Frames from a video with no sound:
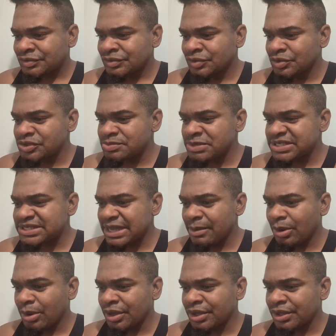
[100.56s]
Who's Mister
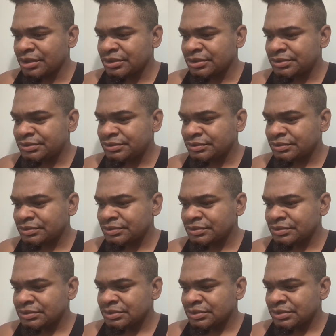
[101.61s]
Boy?
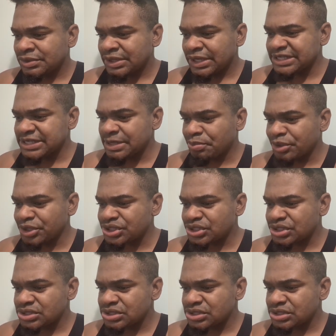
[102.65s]
As a priest.